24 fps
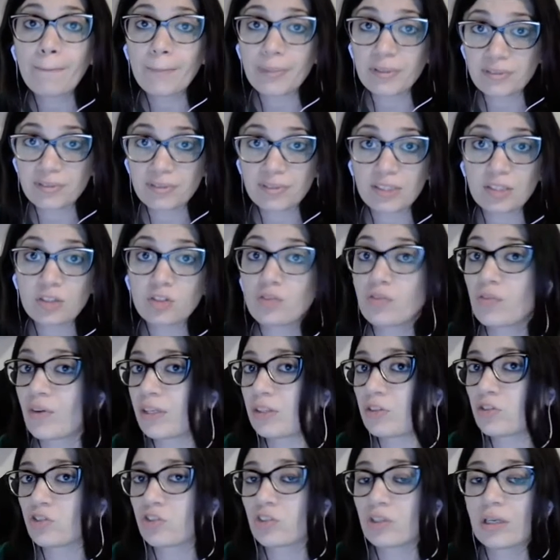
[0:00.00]
business
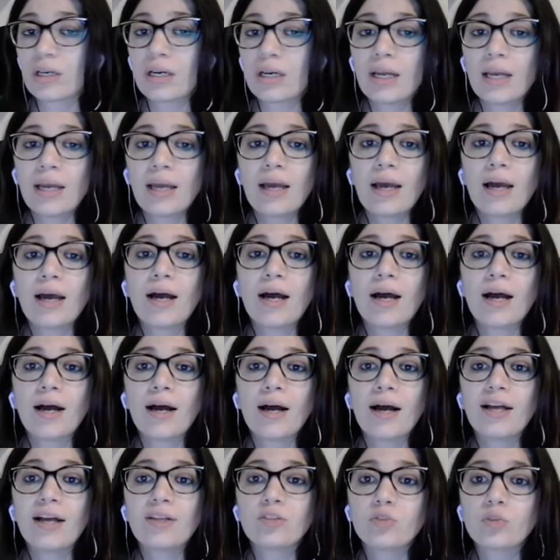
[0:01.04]
venture.
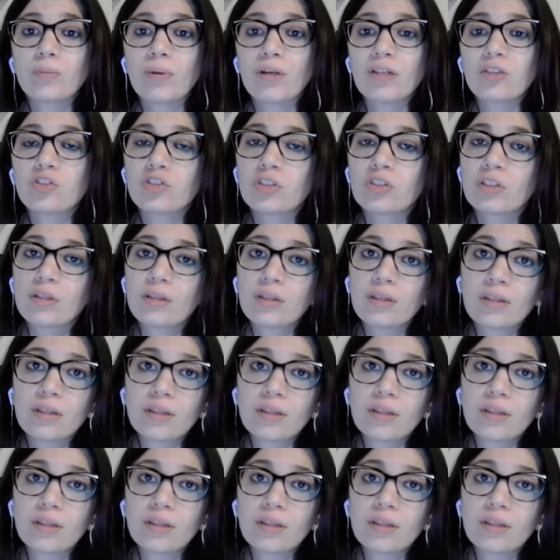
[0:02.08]
As you mentioned,